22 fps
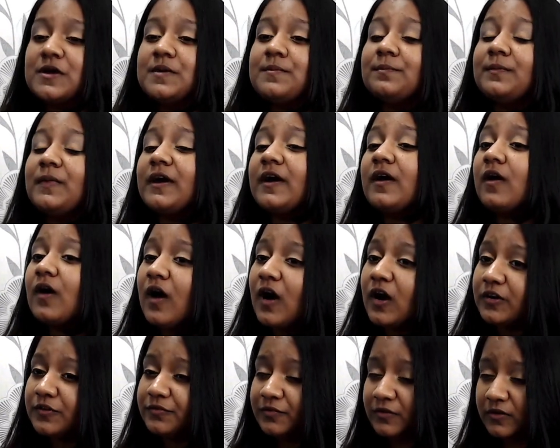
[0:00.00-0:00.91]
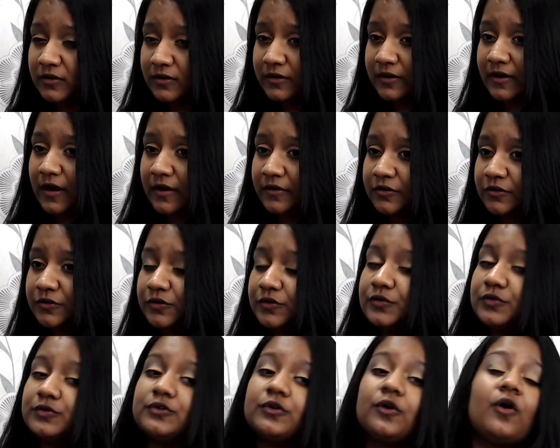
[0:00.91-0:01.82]
My heartfelt
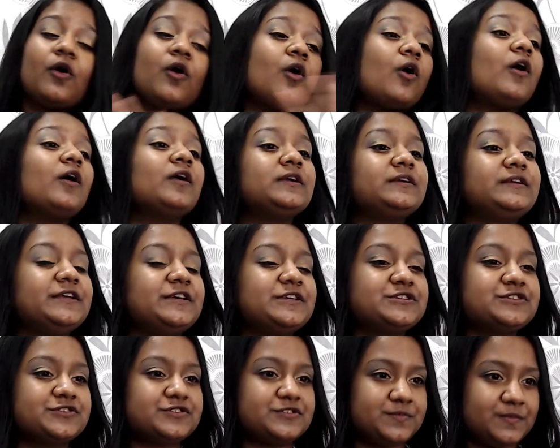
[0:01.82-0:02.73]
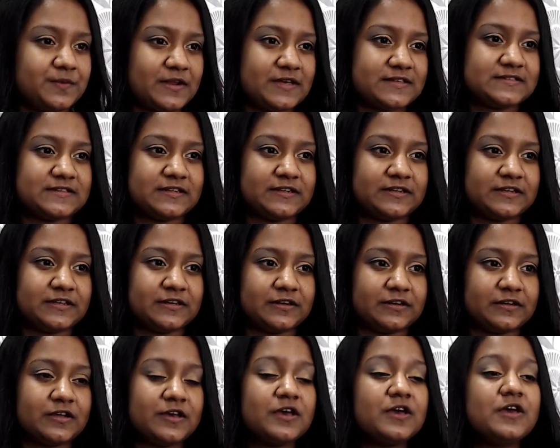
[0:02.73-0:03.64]
gratitude to all teachers present
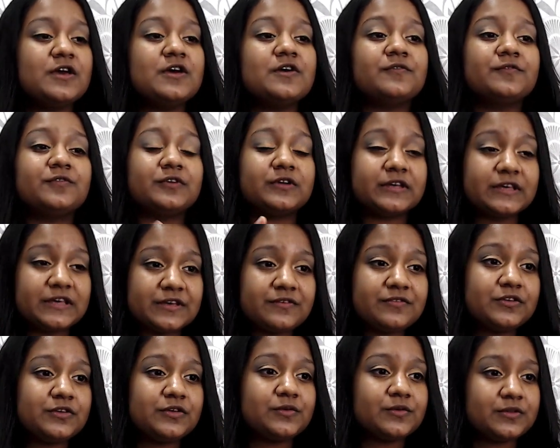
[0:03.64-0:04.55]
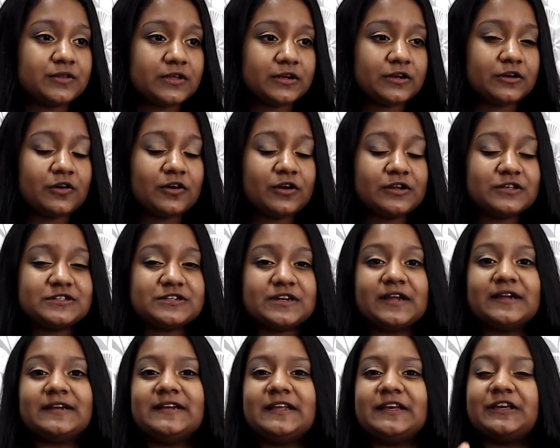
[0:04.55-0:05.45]
here for giving you their knowledge
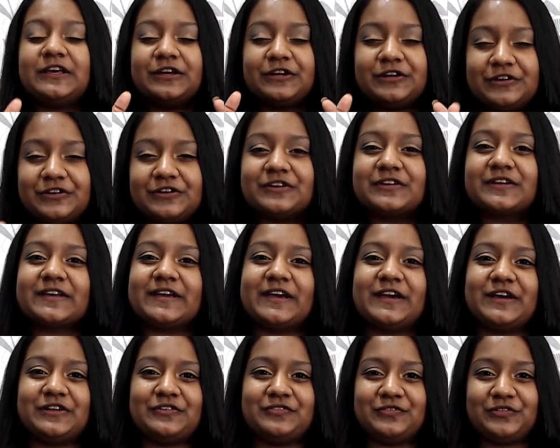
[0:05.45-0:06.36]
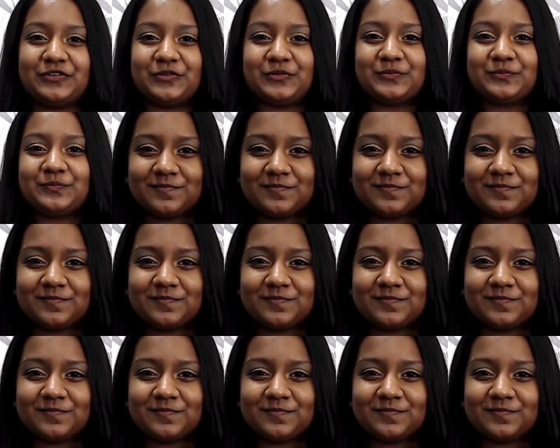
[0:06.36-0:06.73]
and taking good care of you.